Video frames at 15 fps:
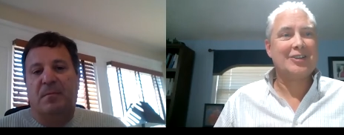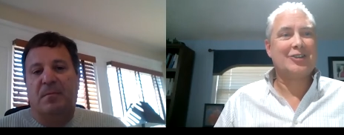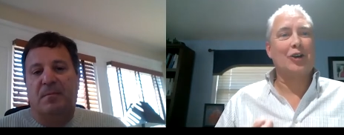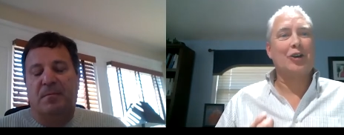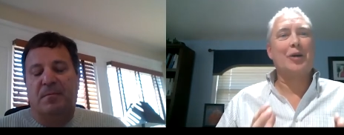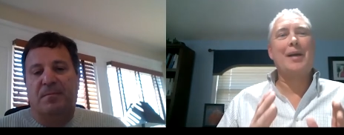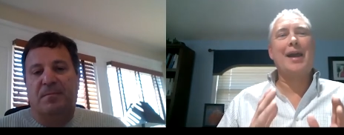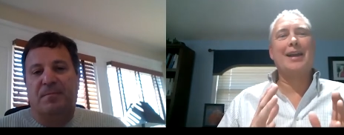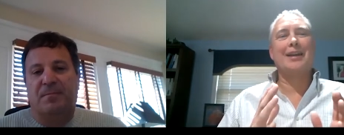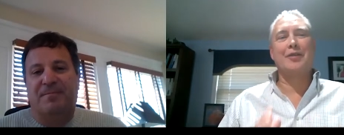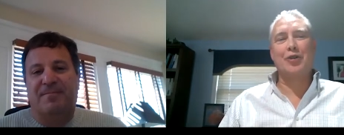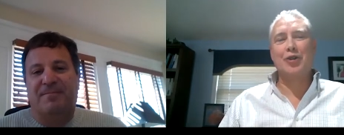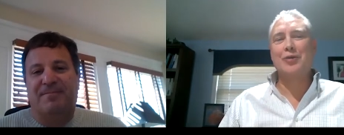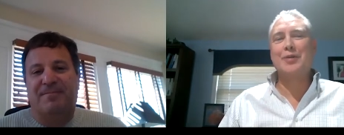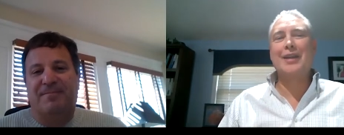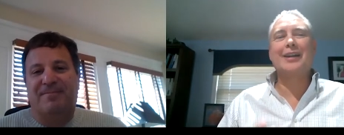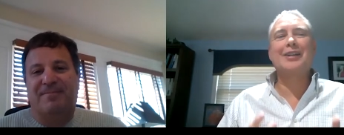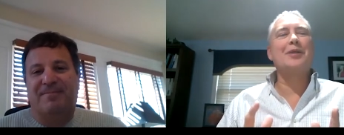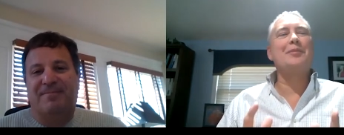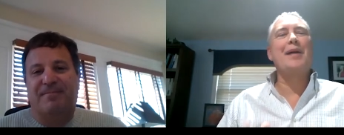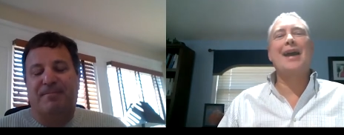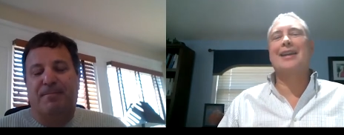Speaker 1: So command of the room and then
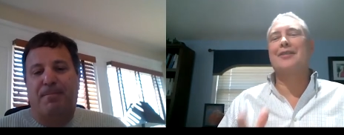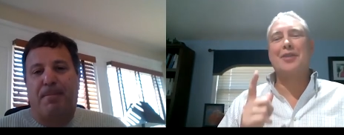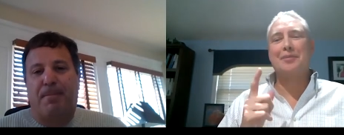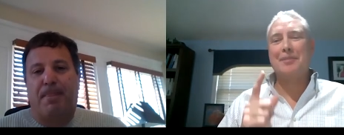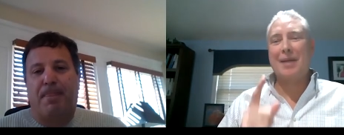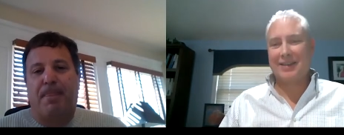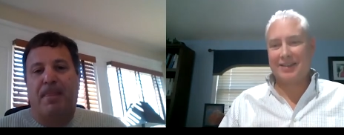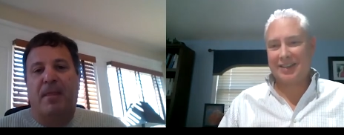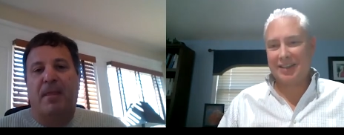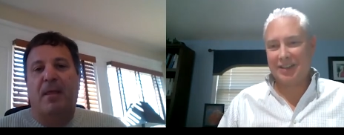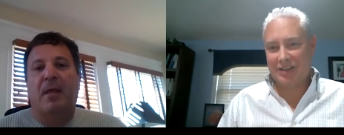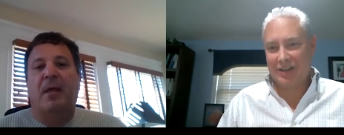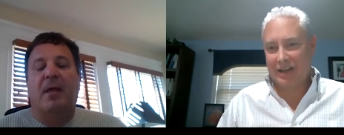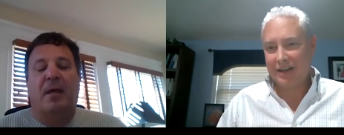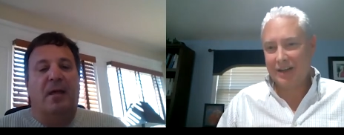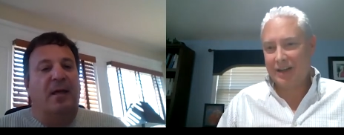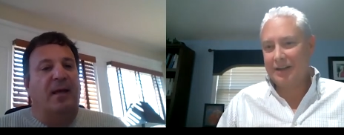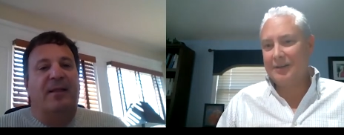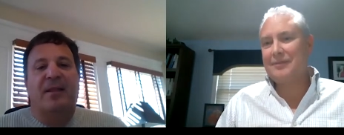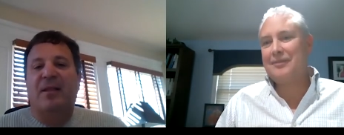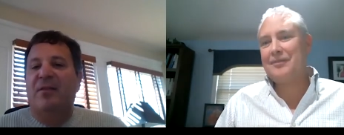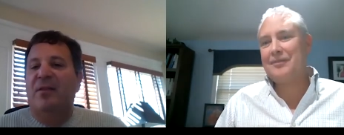command of the message.
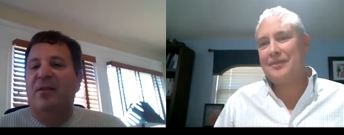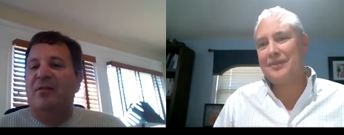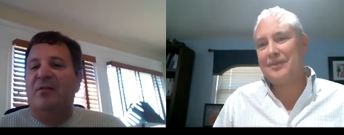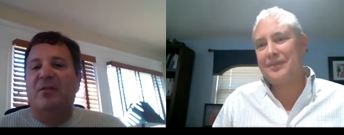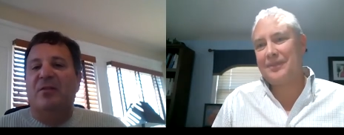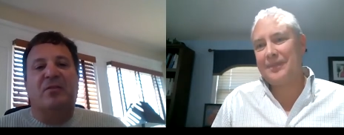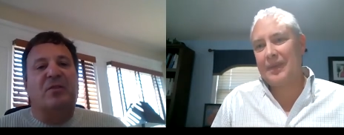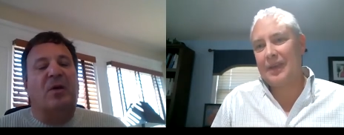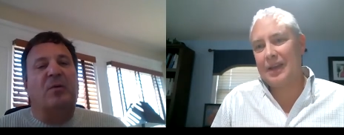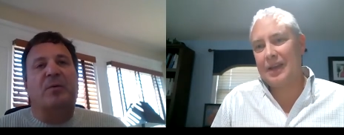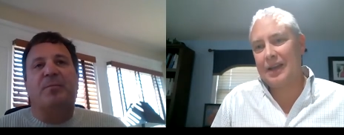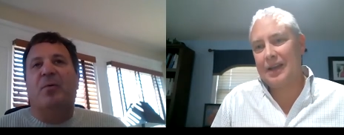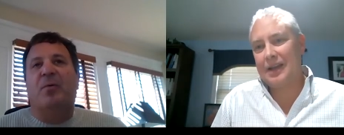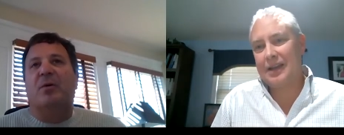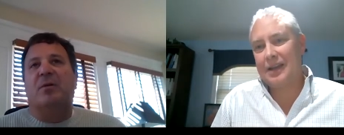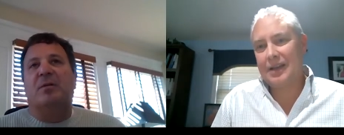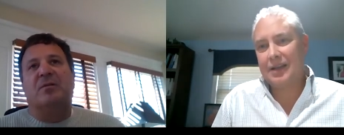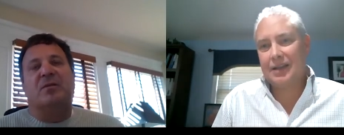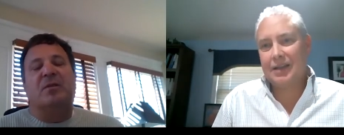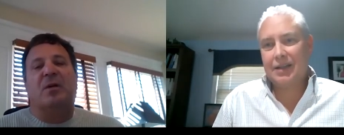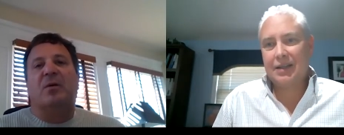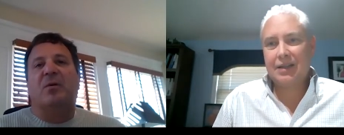
Speaker 2: This is so important.
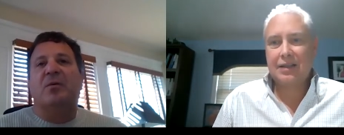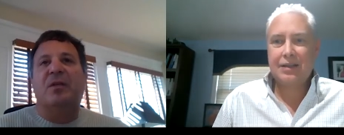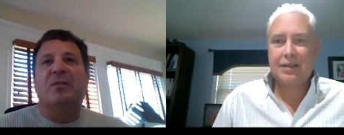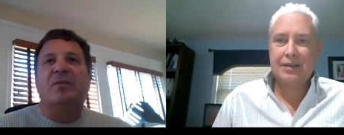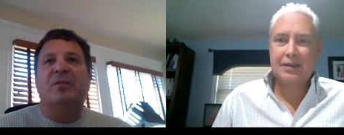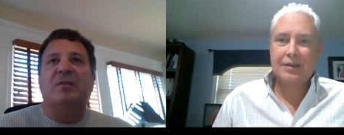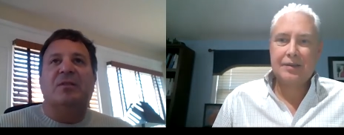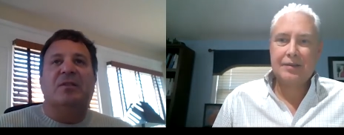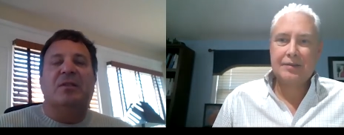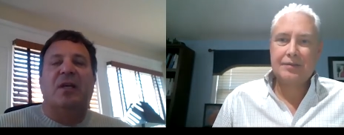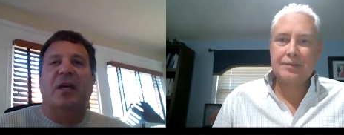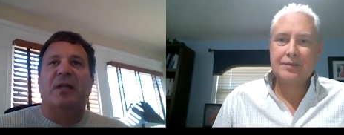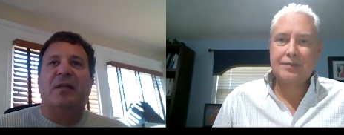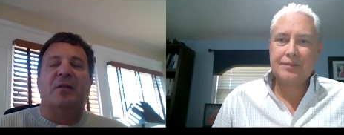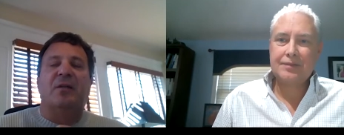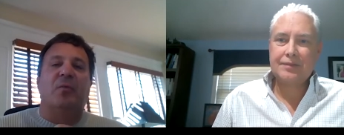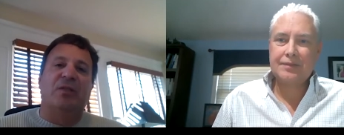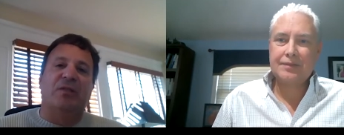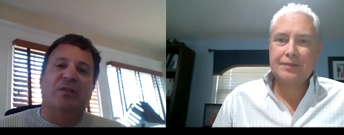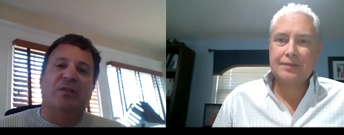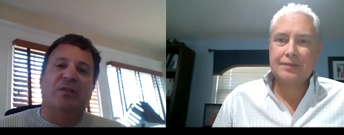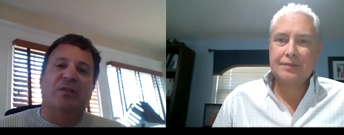So this is, and we see
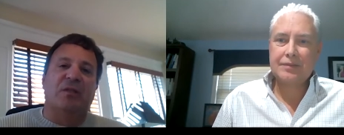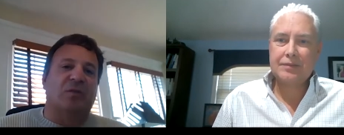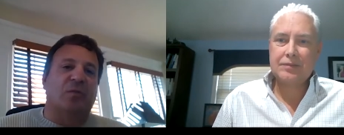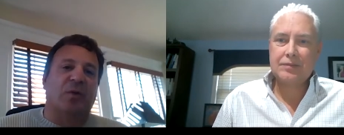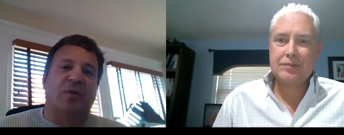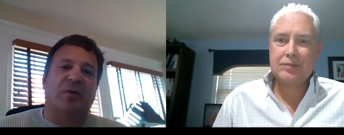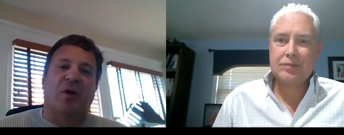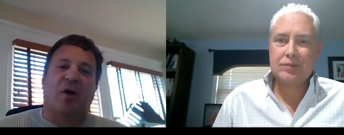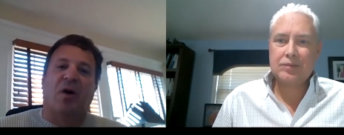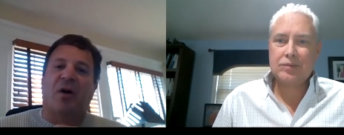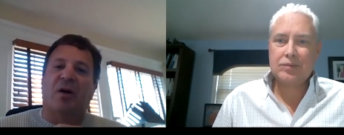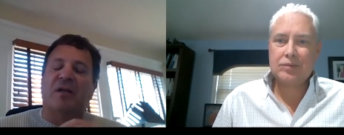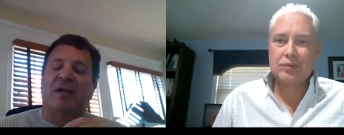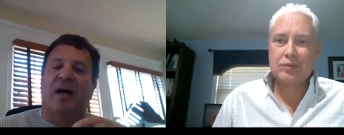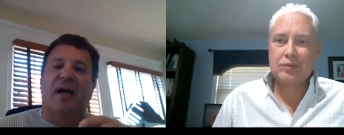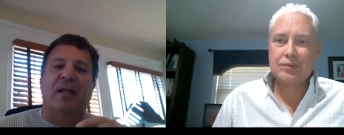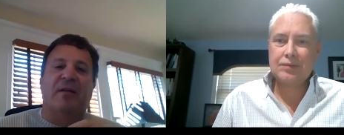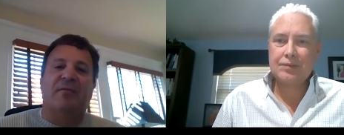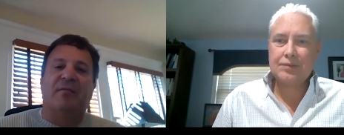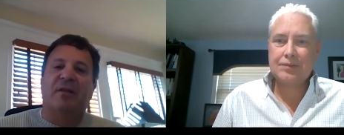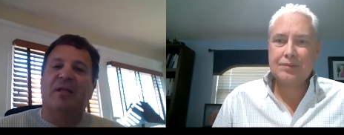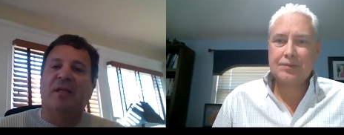this with all kind of
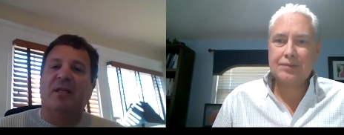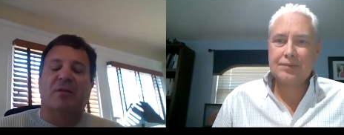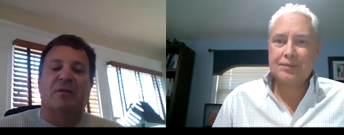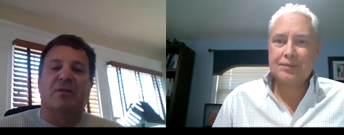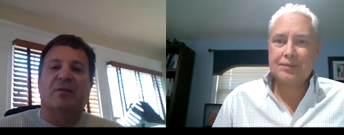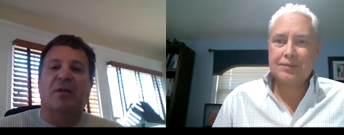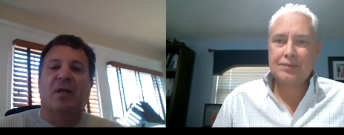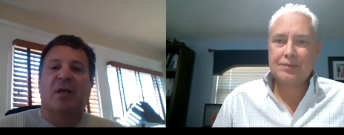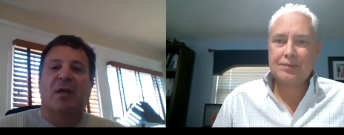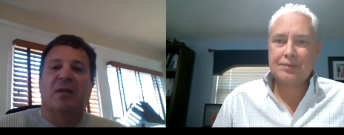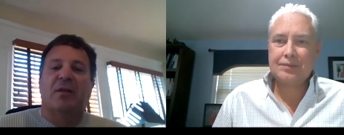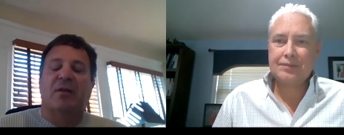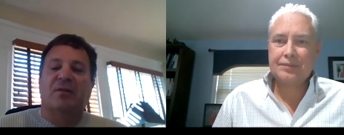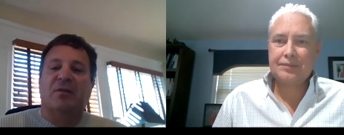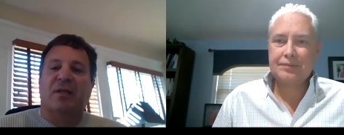leaders. There's a